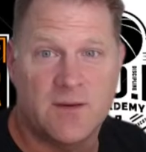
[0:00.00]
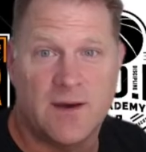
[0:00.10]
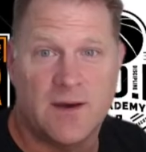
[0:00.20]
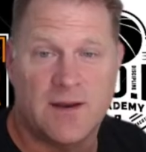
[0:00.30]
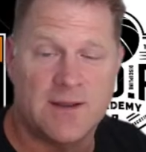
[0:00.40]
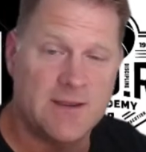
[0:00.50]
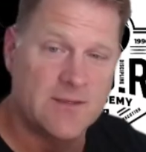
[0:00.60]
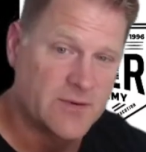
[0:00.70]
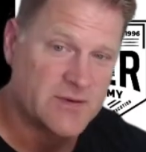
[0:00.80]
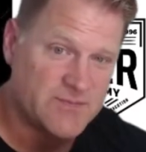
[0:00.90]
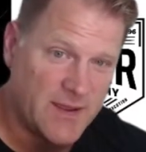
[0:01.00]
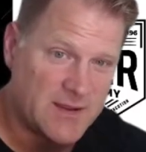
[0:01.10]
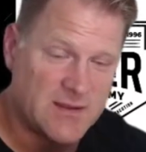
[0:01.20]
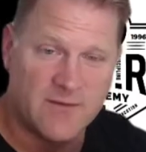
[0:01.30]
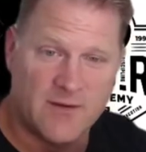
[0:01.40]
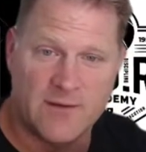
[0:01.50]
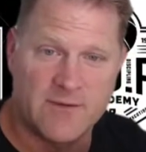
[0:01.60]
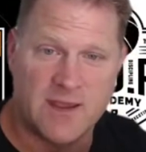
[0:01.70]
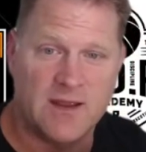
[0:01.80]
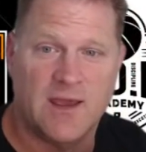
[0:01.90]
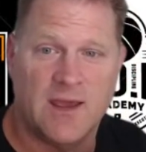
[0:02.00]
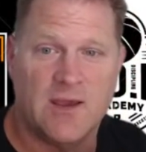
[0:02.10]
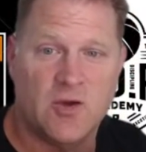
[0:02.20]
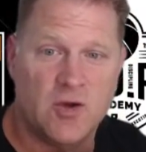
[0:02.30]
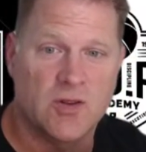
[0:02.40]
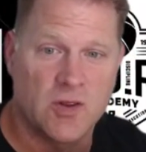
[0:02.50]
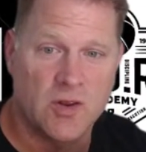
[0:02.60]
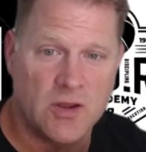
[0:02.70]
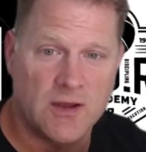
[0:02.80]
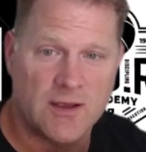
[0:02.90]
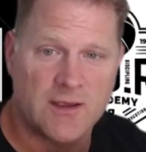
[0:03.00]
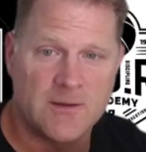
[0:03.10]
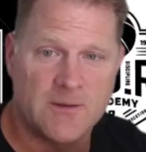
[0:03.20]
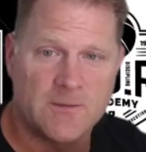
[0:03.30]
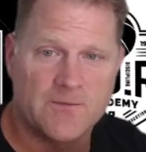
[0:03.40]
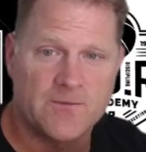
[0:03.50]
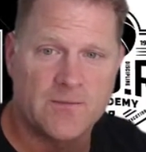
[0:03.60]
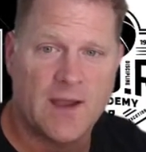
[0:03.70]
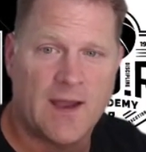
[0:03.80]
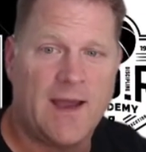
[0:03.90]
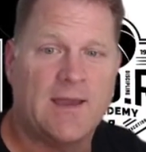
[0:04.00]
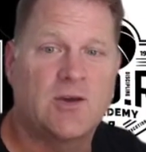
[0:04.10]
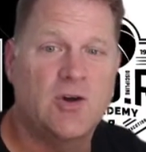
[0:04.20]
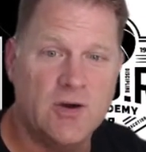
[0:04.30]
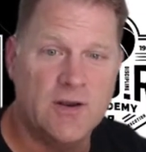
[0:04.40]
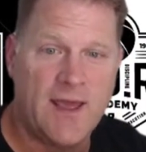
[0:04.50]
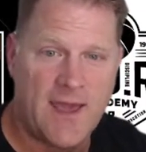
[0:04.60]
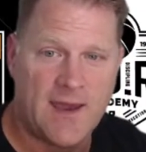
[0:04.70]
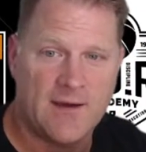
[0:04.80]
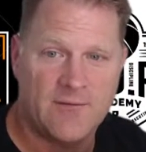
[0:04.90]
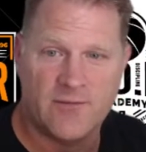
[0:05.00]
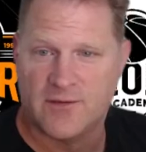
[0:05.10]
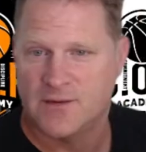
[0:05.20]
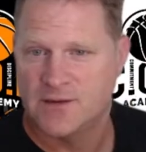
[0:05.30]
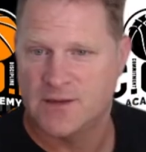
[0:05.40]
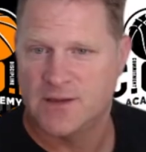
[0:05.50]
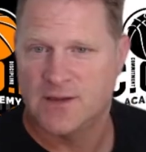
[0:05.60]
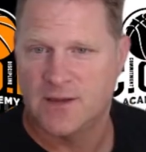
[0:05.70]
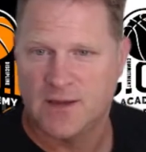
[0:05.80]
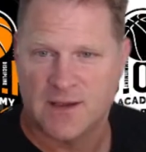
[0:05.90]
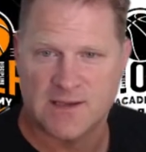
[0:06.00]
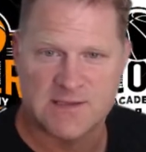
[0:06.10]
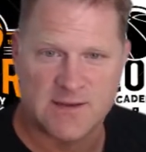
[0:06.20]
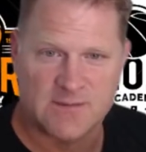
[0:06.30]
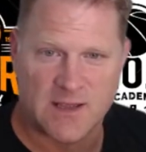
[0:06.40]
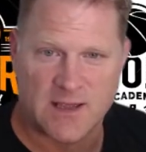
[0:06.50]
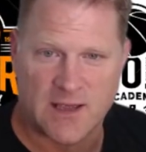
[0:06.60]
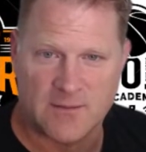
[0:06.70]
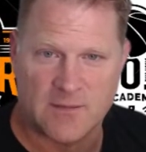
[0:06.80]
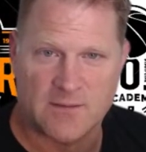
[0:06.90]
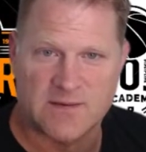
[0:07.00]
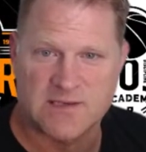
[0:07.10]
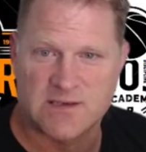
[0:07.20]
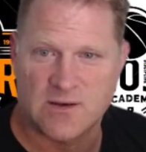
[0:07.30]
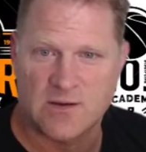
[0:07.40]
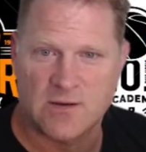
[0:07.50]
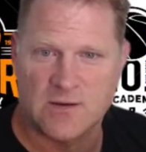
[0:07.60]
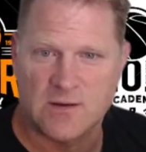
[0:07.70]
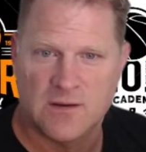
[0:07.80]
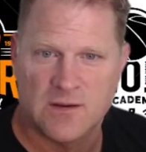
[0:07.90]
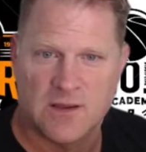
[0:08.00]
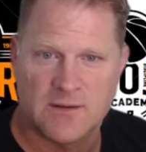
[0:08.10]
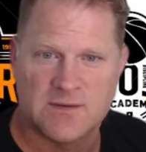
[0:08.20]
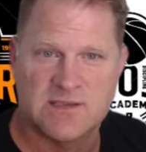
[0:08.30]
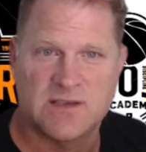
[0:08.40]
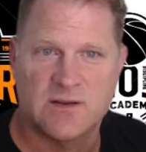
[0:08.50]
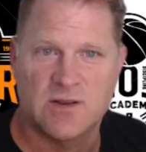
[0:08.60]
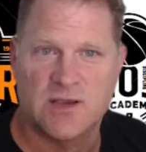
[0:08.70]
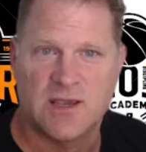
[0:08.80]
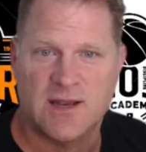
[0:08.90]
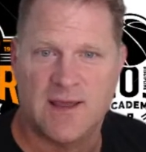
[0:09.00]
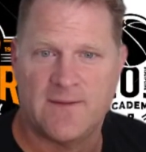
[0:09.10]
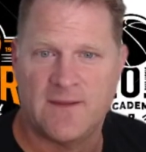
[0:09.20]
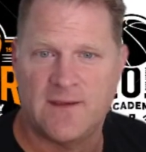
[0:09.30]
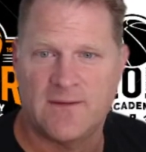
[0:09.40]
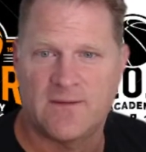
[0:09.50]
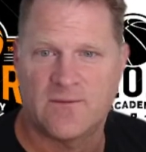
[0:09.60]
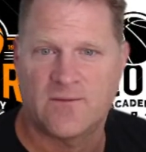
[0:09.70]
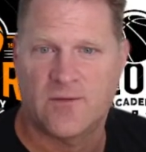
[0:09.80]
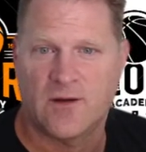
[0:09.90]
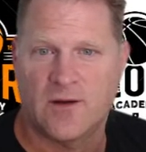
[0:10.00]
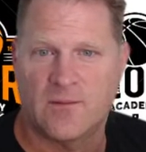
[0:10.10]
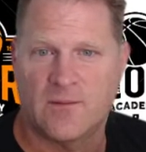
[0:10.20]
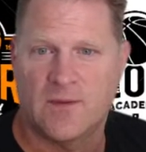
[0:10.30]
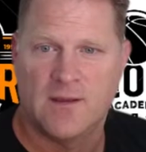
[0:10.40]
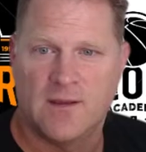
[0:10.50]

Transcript: about it in the perspective of getting a good look, I could have, because I'm still looking at this from